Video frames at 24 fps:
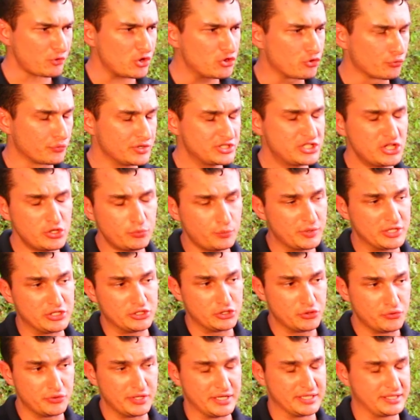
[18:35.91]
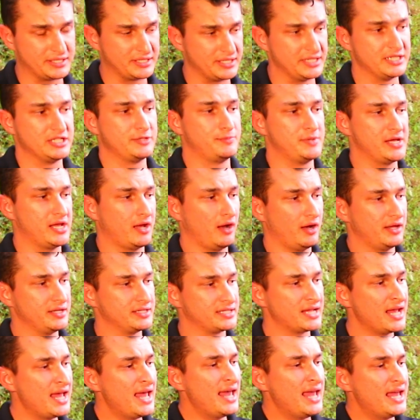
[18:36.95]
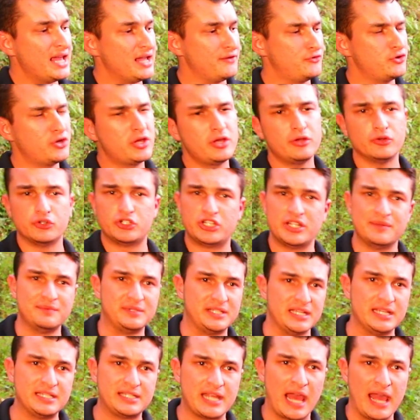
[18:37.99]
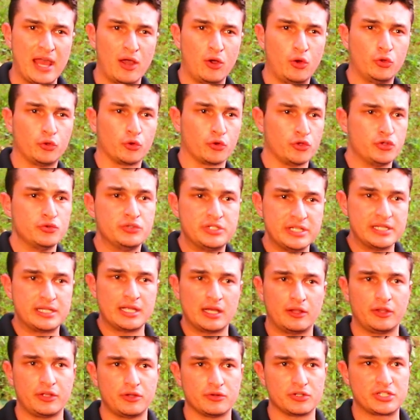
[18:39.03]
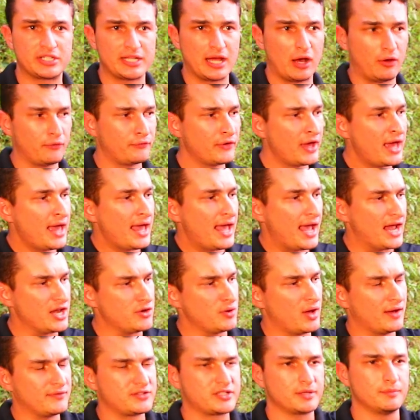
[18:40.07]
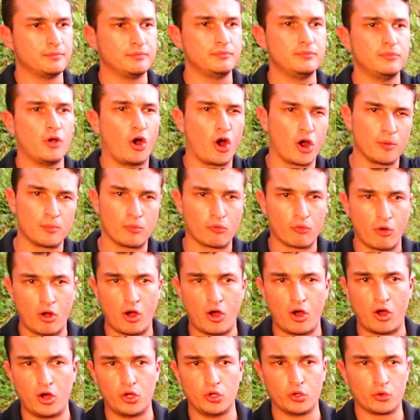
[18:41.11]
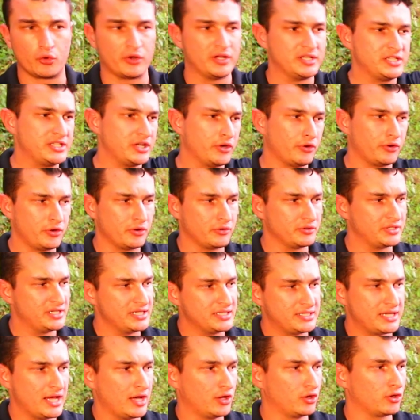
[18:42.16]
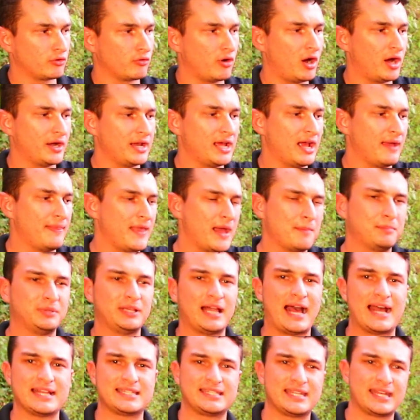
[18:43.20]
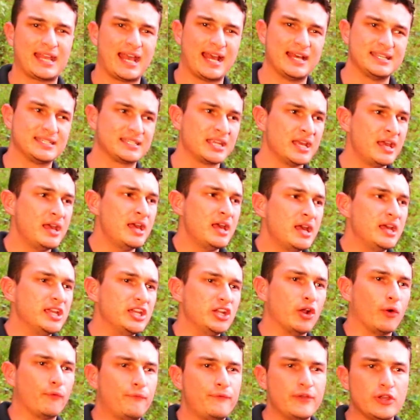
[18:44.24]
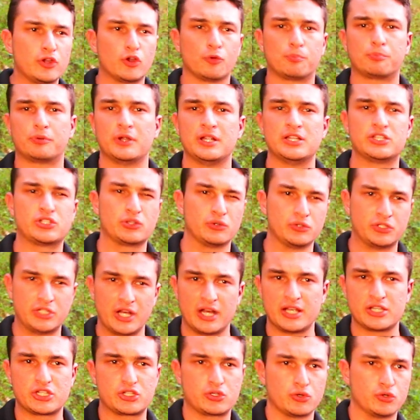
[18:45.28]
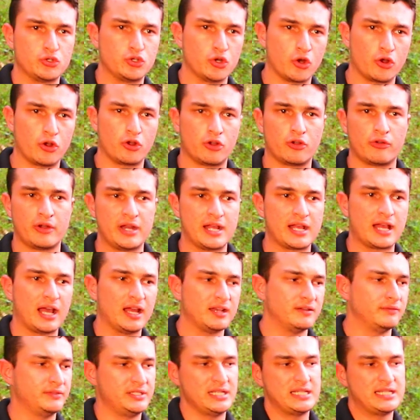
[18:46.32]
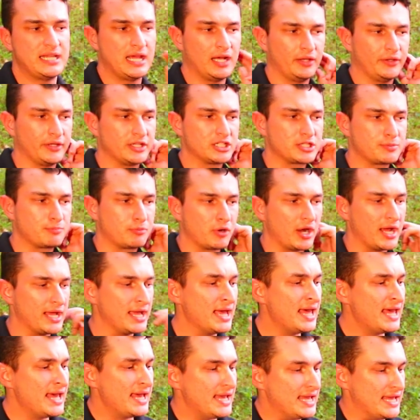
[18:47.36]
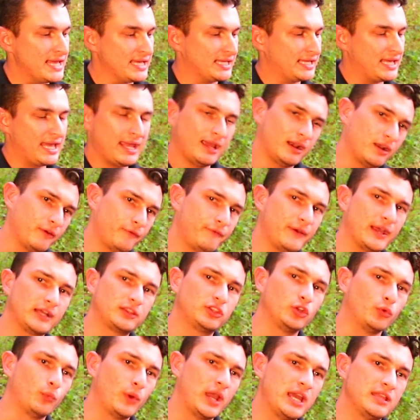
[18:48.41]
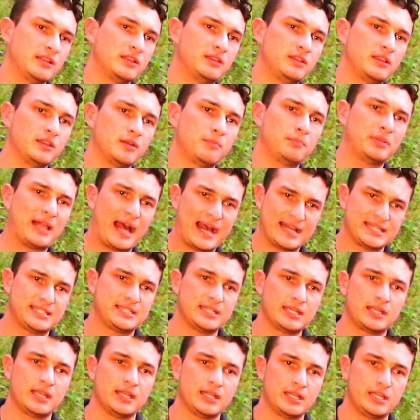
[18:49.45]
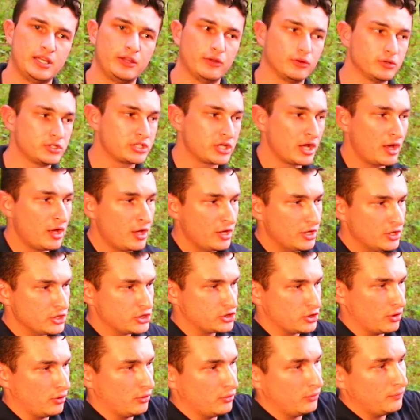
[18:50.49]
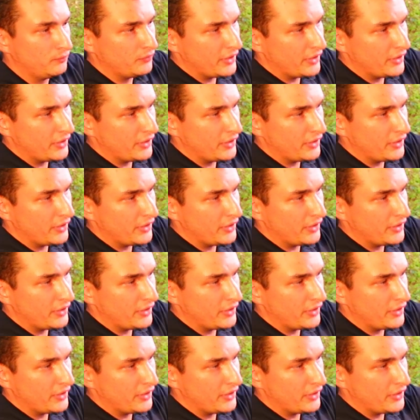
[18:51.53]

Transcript: the reason that we do this is because if you get your Jeep detailed or you detail it yourself and you have some armor all or interior detailer on it and that plastic has, you know, fingerprints or dust or dirt or any kind of detailing spray, it can affect the way that the plastic adheres. So